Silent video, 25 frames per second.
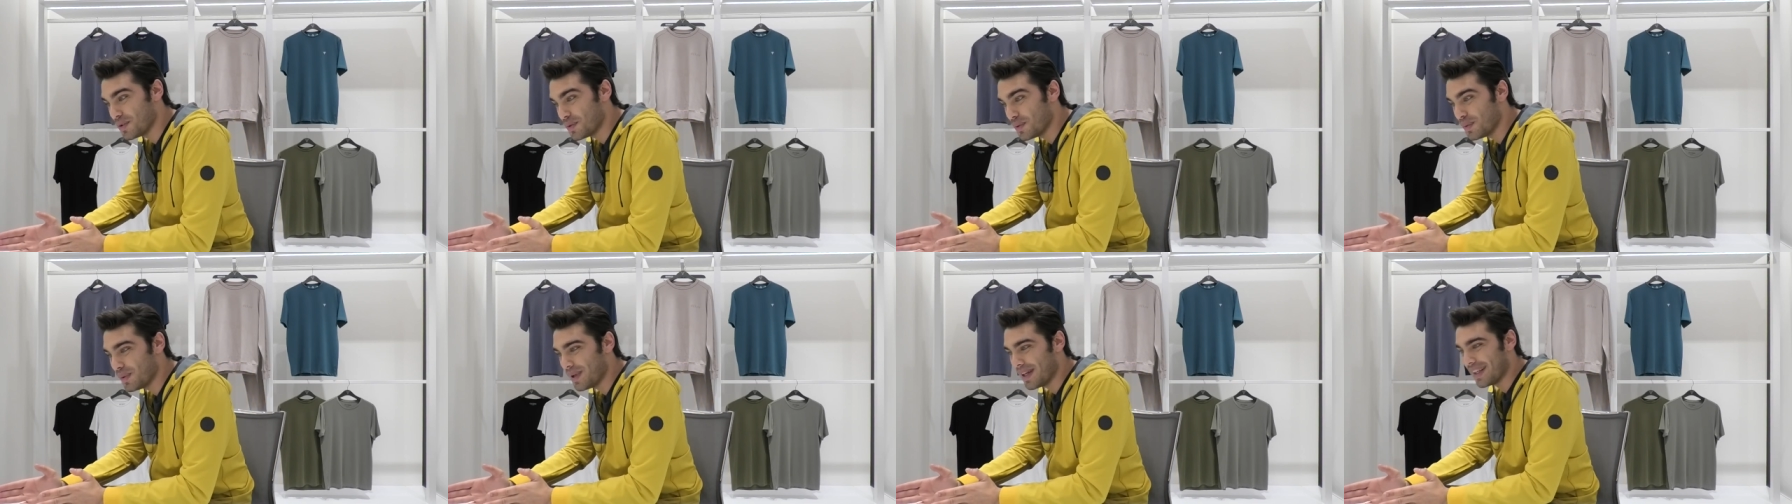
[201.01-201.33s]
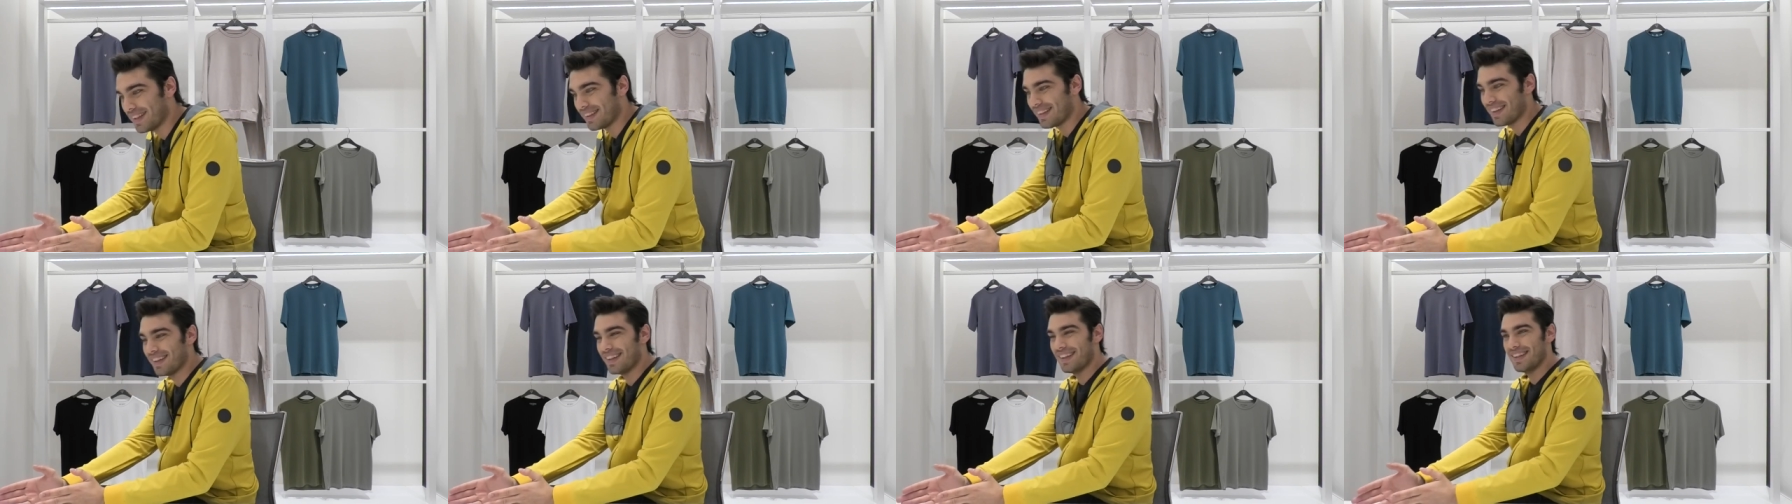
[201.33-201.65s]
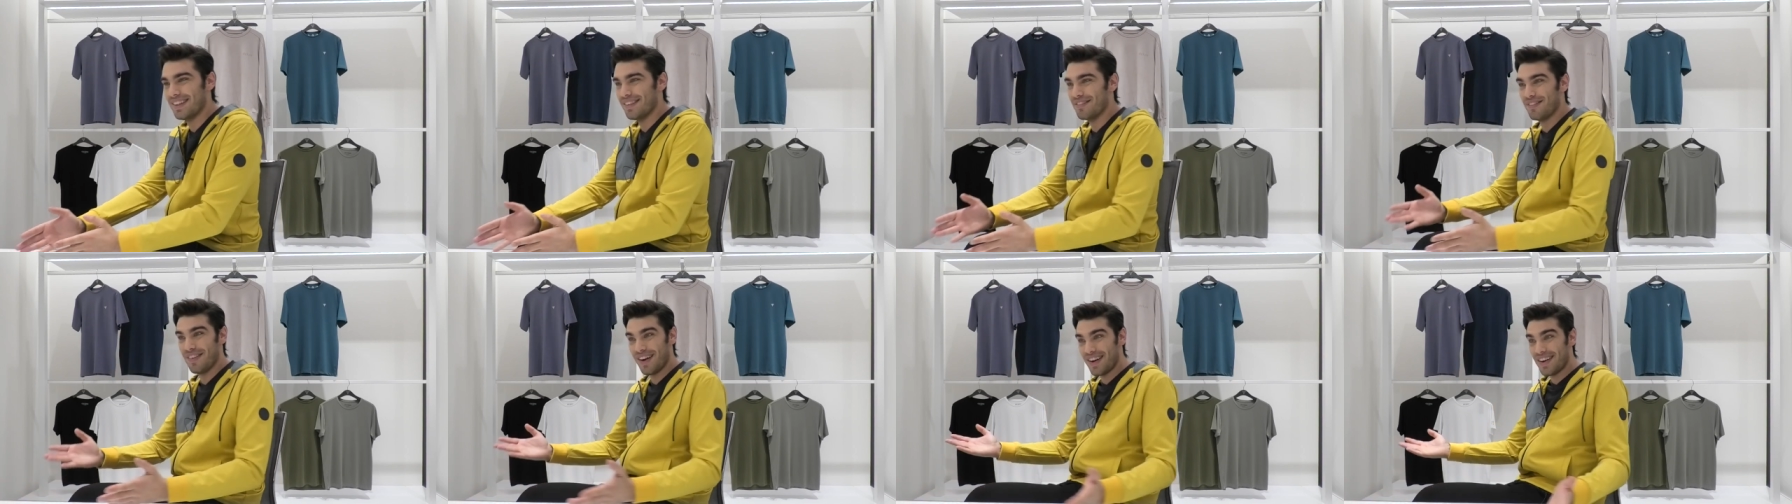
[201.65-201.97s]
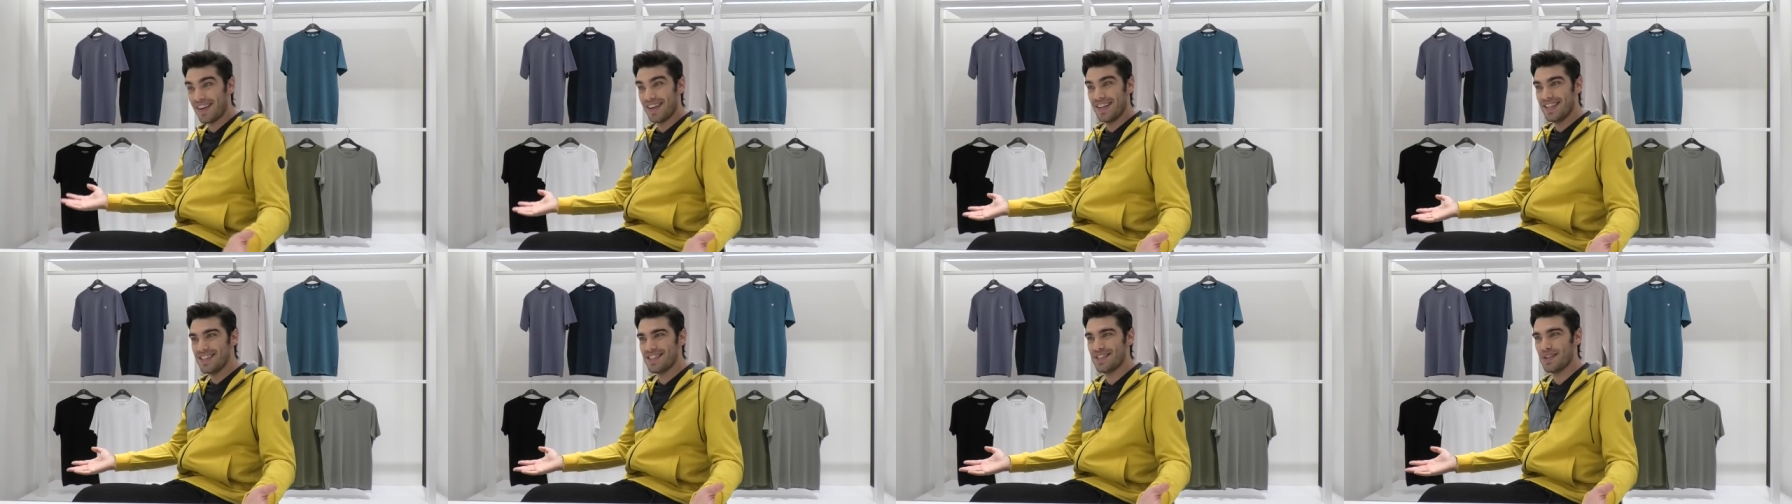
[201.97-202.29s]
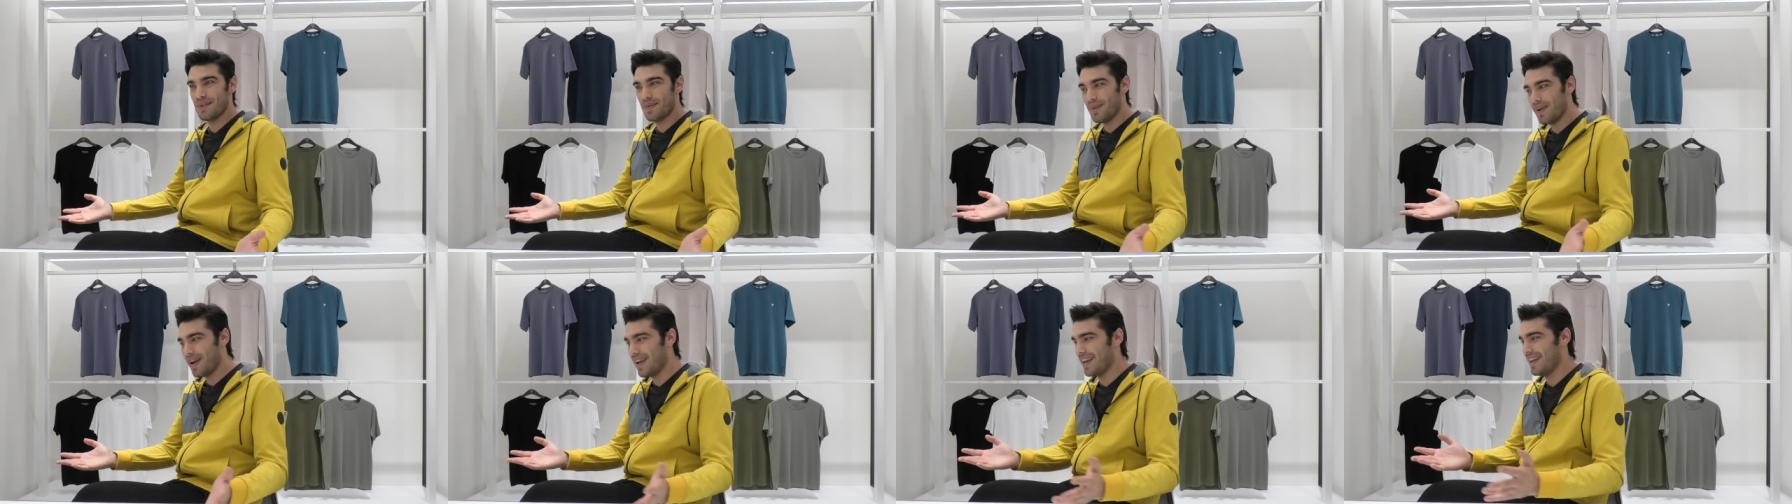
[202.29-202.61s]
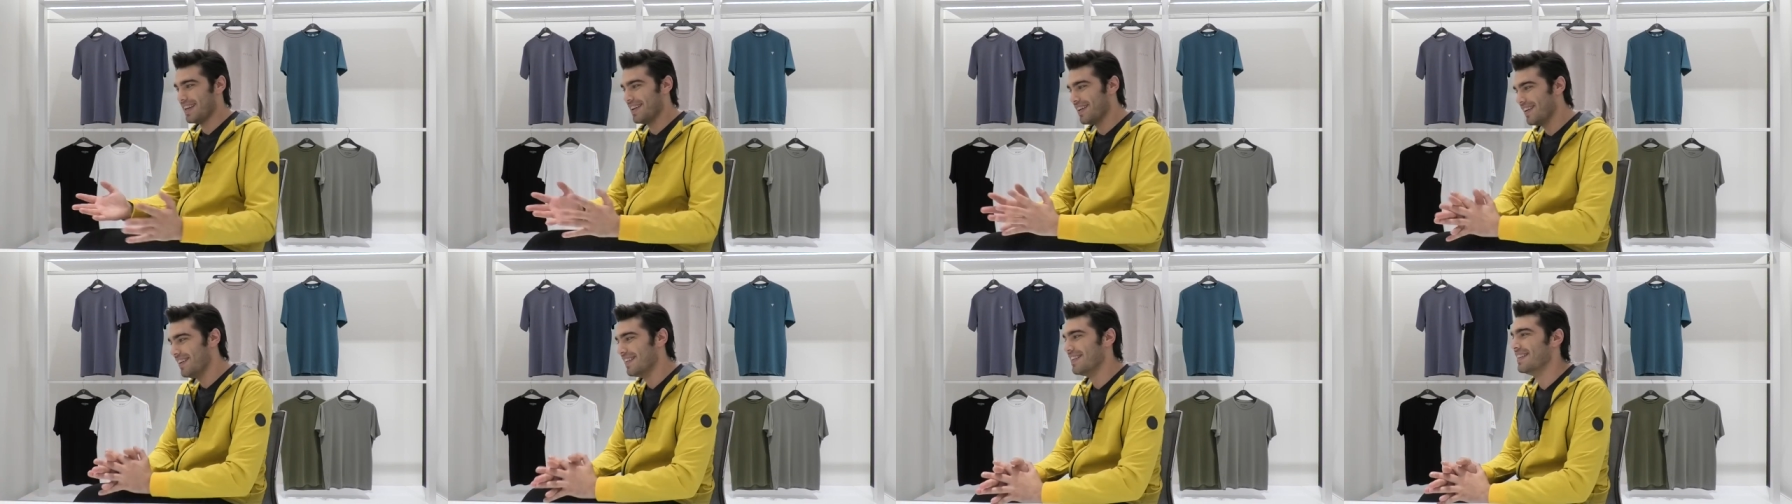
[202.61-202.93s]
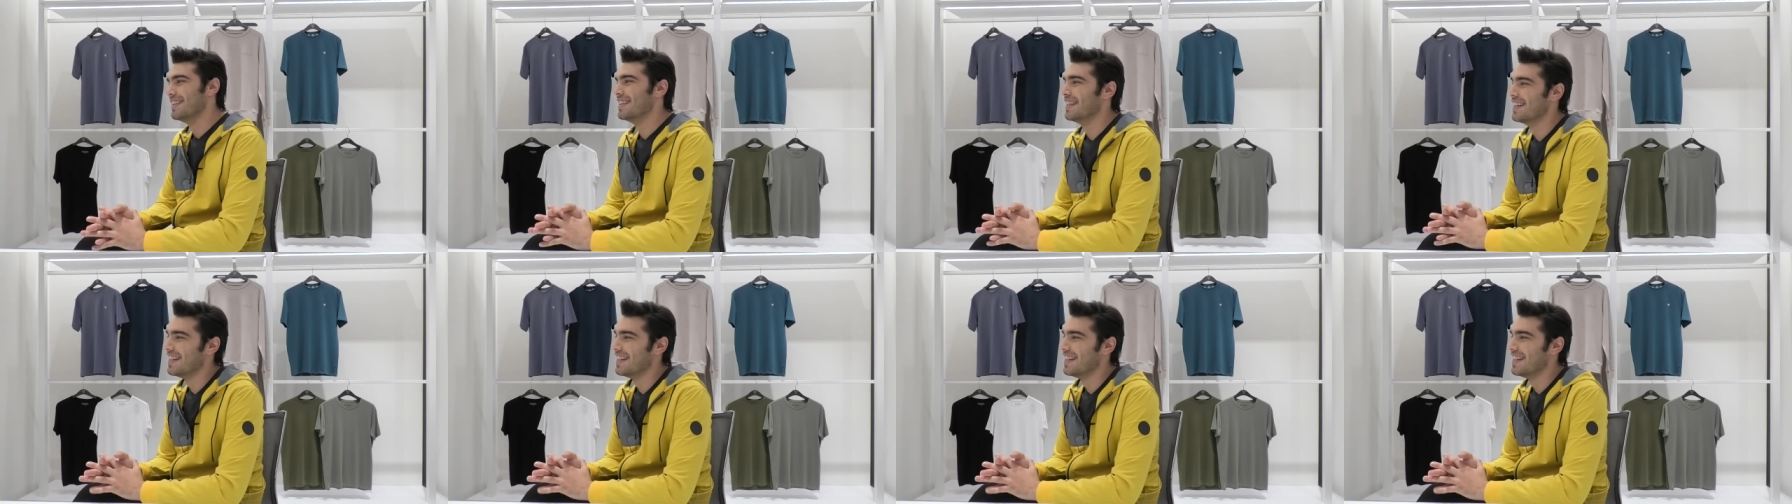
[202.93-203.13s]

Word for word: do it in very easy way, you know